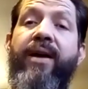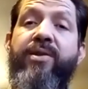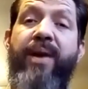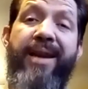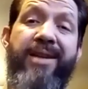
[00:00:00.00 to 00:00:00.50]

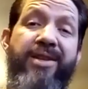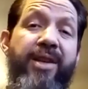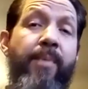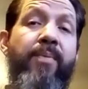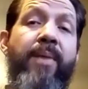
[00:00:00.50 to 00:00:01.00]
So I can actually
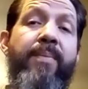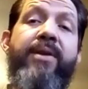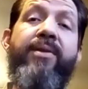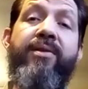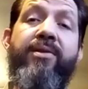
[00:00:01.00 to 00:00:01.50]
double my
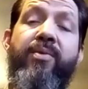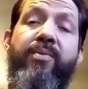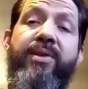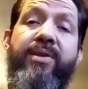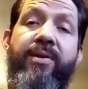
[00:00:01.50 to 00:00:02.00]
materials with
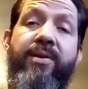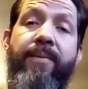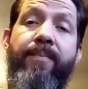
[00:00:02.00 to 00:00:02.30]
wisteria,